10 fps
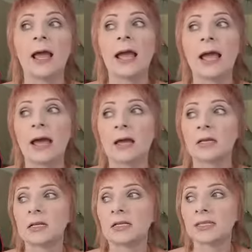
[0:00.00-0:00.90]

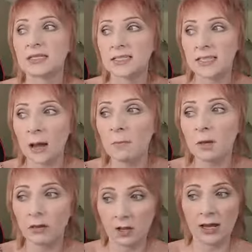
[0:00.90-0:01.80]
And
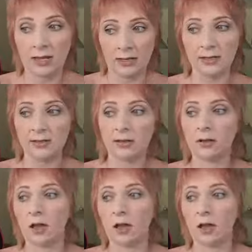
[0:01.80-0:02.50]
some clients,